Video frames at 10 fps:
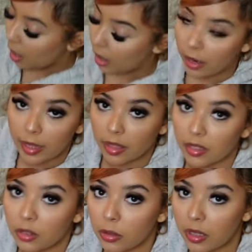All right,
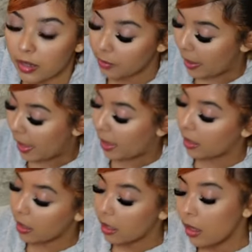let's do this
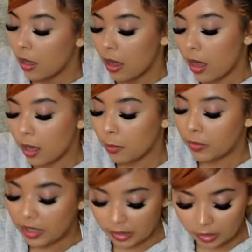bag. Um,
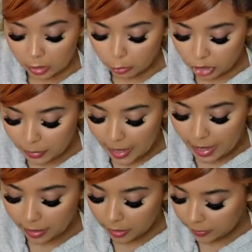this is a Gucci
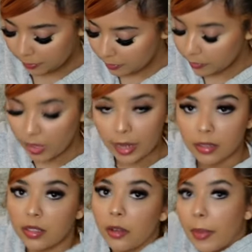bag. I could
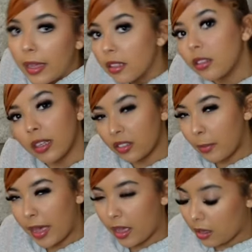tell by the dust
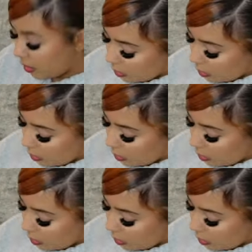bag.